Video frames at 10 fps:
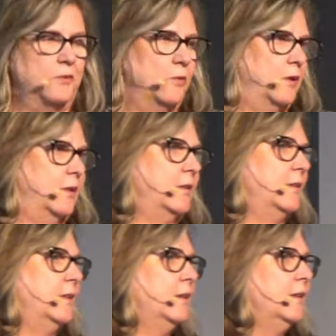for
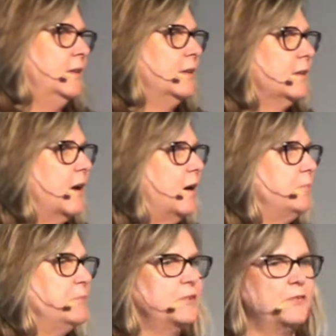
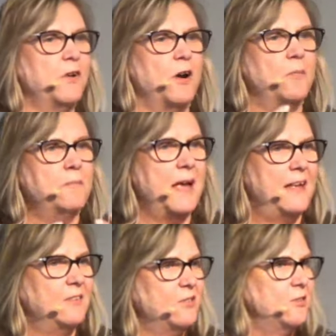comes from
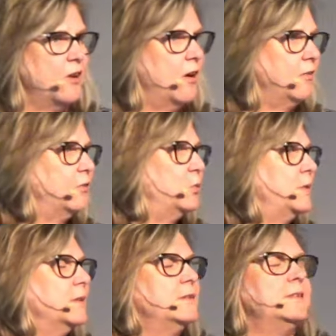and starts
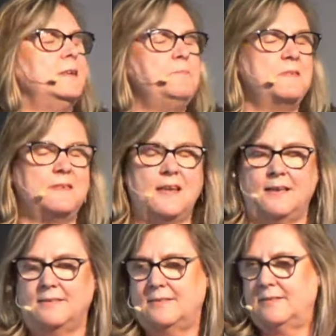with a deep
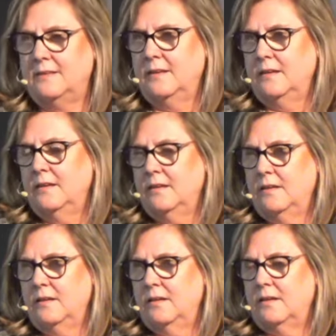sense
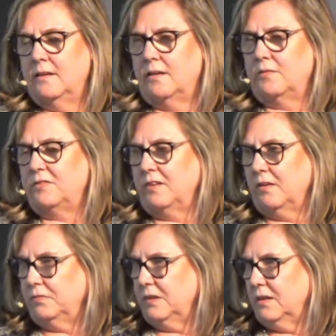of
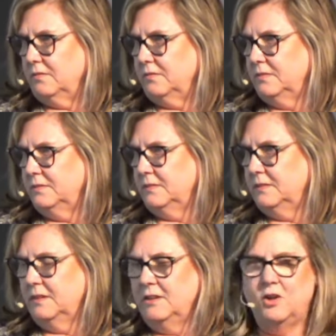self-love,
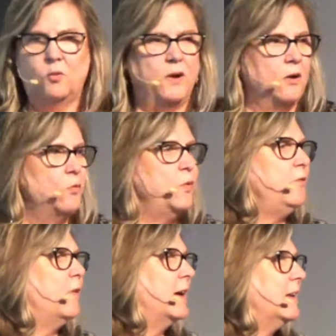where
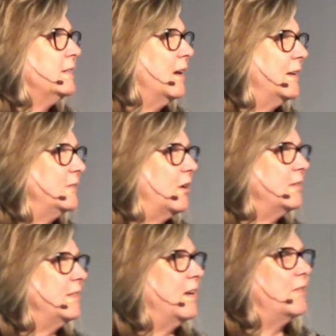we recognize
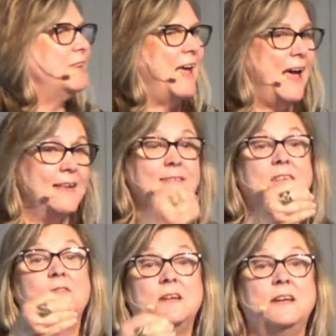ourselves as
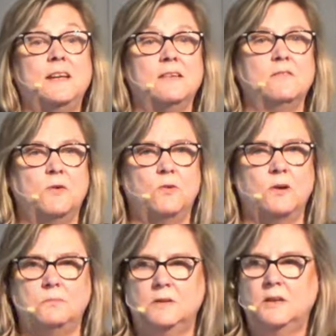divinity in
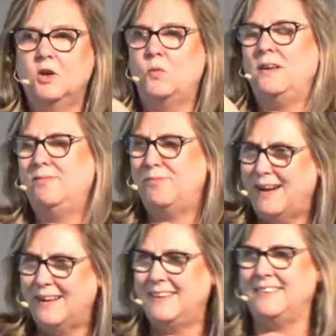form. We
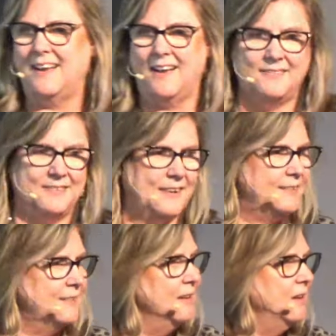recognize
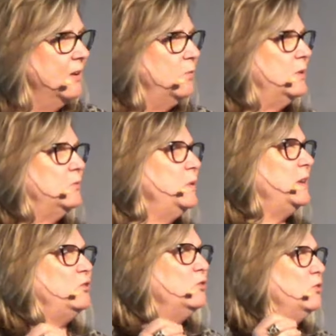that when
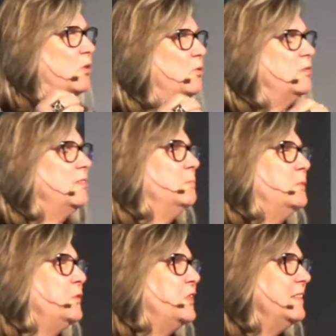we do those
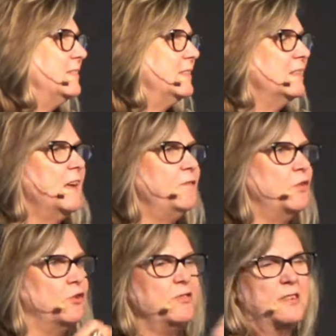simple things in
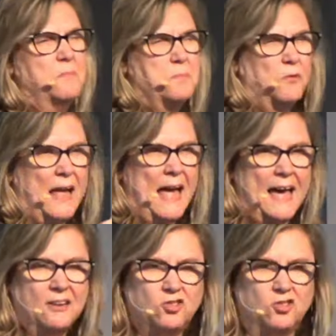life, those simple
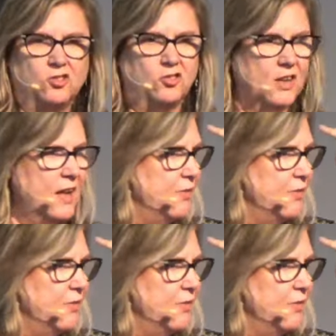actions